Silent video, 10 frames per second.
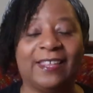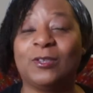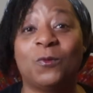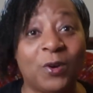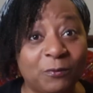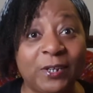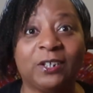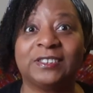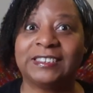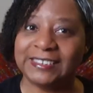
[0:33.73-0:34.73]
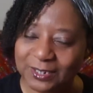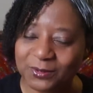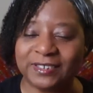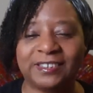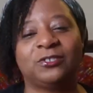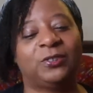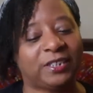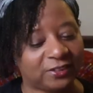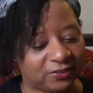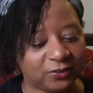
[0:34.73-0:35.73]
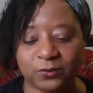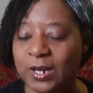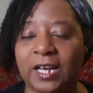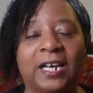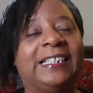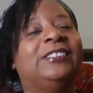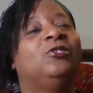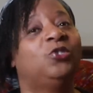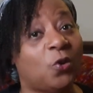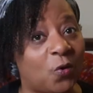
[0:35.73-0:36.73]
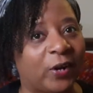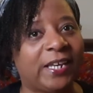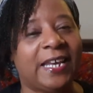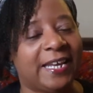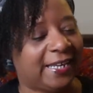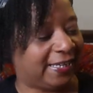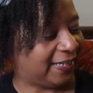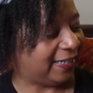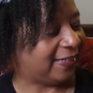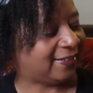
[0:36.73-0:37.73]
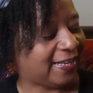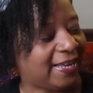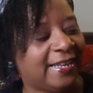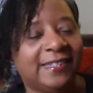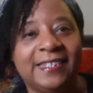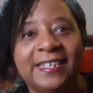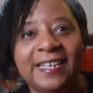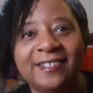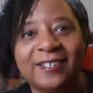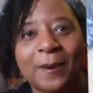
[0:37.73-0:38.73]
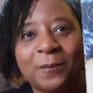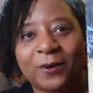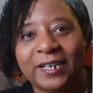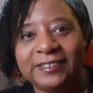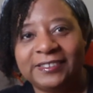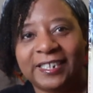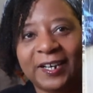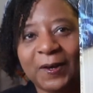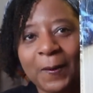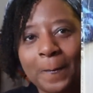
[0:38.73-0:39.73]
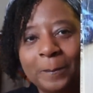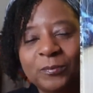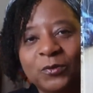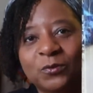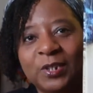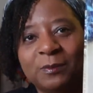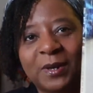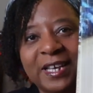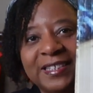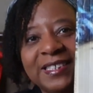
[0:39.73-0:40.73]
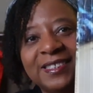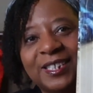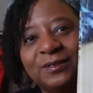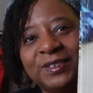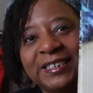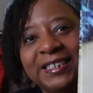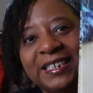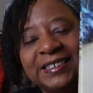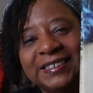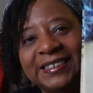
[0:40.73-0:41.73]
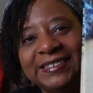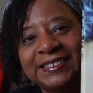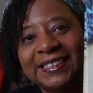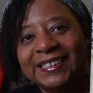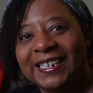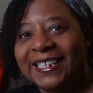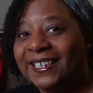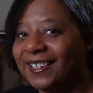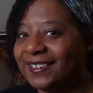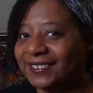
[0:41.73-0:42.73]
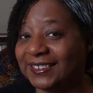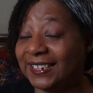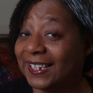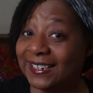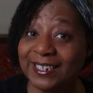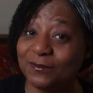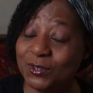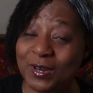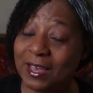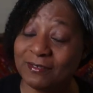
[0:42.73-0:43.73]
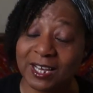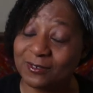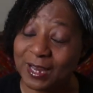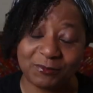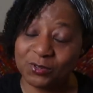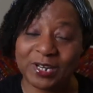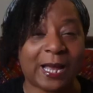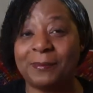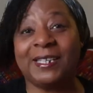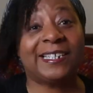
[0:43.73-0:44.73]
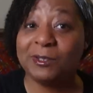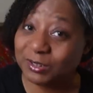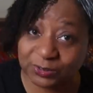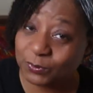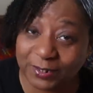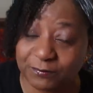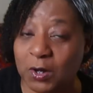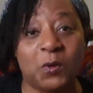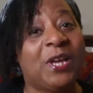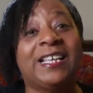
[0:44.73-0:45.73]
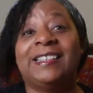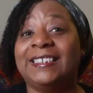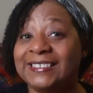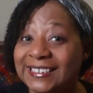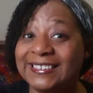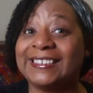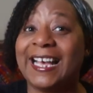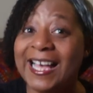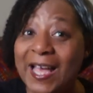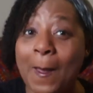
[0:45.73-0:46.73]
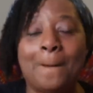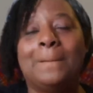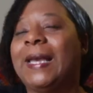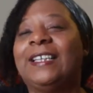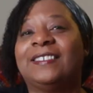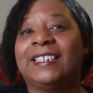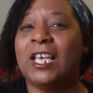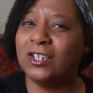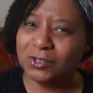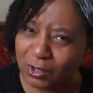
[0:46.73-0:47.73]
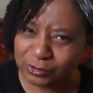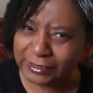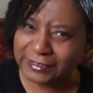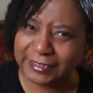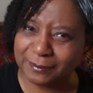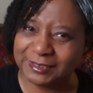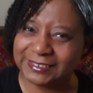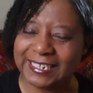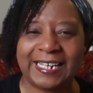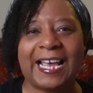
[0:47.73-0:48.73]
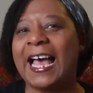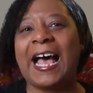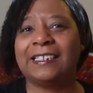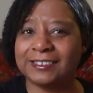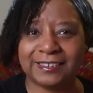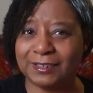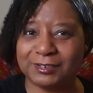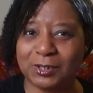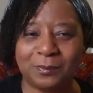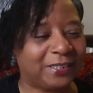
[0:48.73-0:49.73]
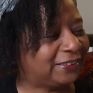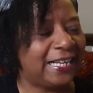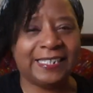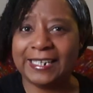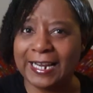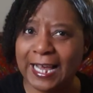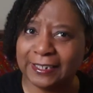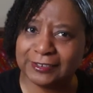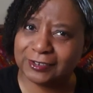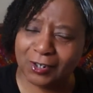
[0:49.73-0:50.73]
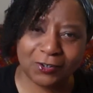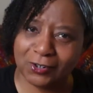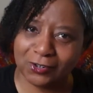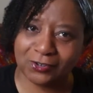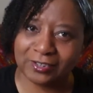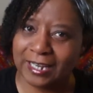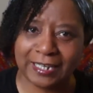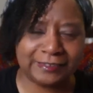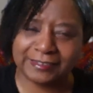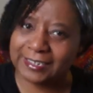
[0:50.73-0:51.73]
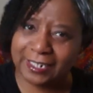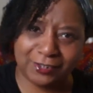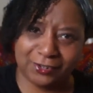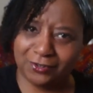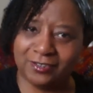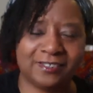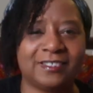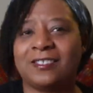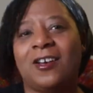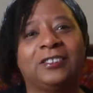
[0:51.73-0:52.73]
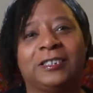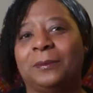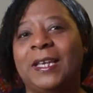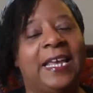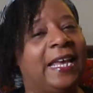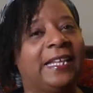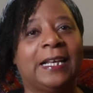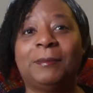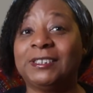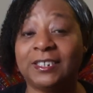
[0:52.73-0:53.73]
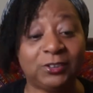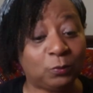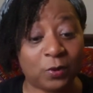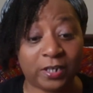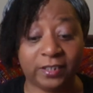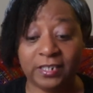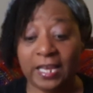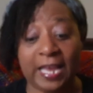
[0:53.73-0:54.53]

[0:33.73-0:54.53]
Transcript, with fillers: and the one we are still continuing to uh, enjoy is knit Pray Share, written by the lovely Lisa Hennessy. And if you have not grabbed you a copy, honey, what you wait for? This is amazing. No, she ain't tell me to say that. I just love it so much that I had to share this. I got to tell you, this is awesome. And I'm gonna tell you what,